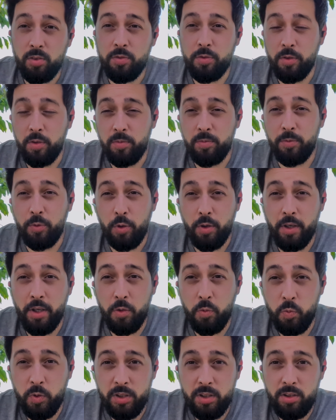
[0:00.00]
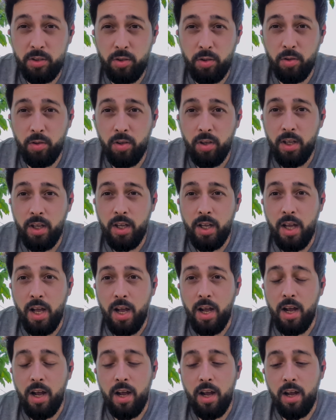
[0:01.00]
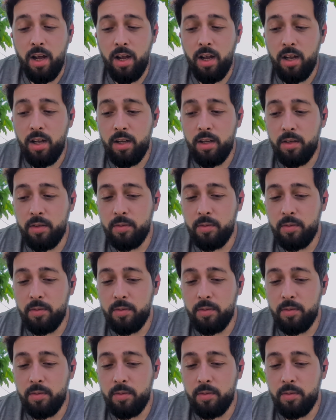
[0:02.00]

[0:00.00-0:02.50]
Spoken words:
from working with you, uh,